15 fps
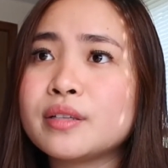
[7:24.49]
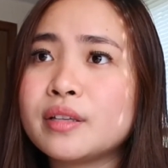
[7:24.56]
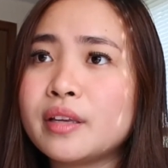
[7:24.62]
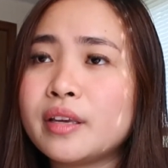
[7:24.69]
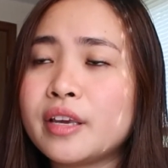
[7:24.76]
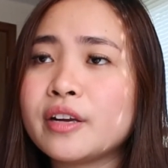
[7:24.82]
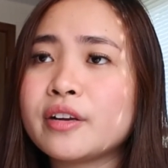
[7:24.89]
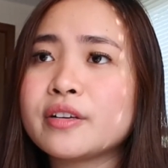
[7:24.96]

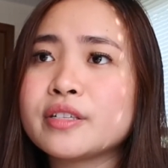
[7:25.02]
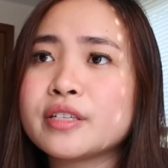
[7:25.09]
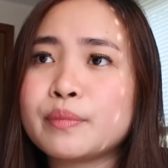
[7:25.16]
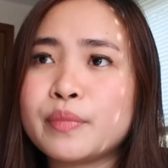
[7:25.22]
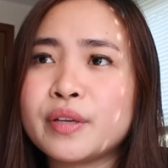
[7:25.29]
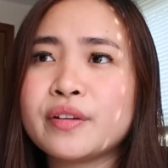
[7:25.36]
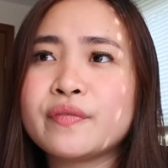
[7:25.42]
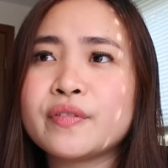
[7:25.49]
here sa
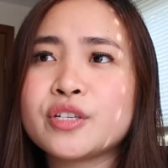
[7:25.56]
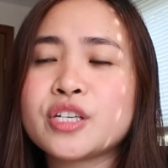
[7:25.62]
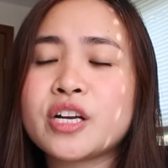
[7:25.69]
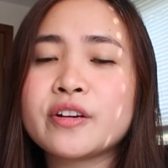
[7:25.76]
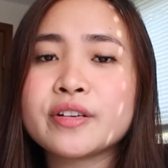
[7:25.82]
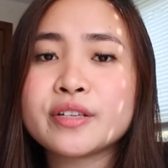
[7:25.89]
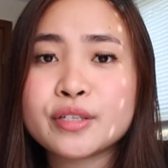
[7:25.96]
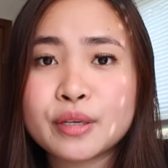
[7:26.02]

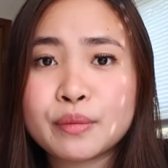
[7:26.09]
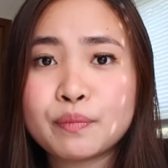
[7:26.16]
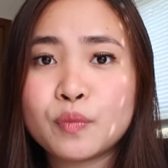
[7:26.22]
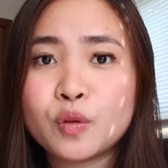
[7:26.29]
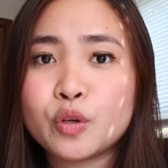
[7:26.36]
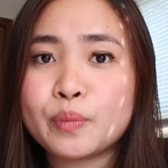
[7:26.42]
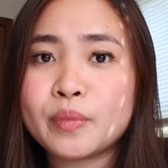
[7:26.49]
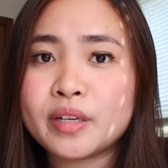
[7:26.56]
beneficiary's
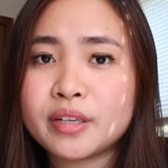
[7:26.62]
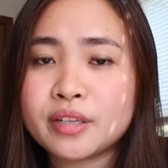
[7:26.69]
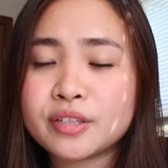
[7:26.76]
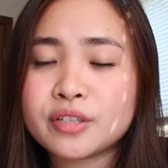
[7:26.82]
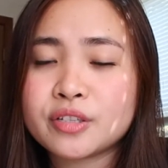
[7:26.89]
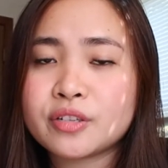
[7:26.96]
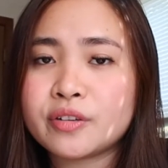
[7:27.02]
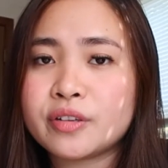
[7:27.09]
employment
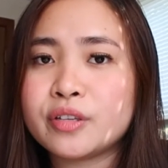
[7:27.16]
history.